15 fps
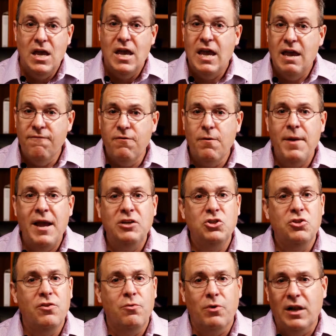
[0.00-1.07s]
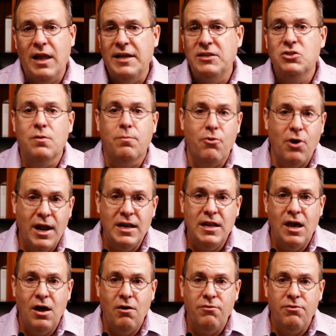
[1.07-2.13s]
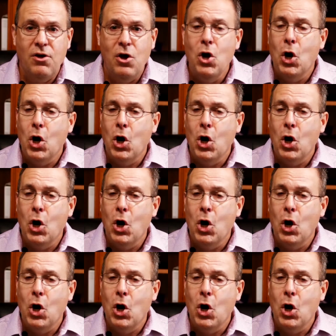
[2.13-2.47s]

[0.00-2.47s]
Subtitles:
Information that relates to brain health,